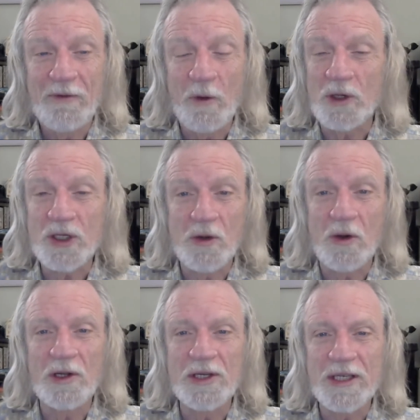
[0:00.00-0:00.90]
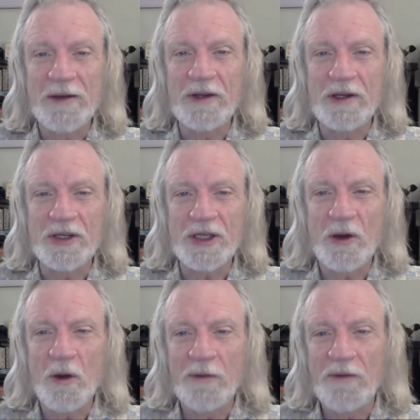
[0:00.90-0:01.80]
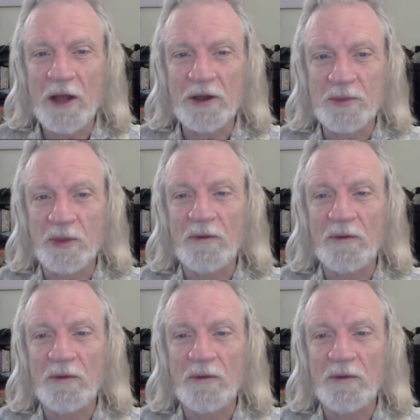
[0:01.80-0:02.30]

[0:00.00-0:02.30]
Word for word: four score and seven years ago, our fathers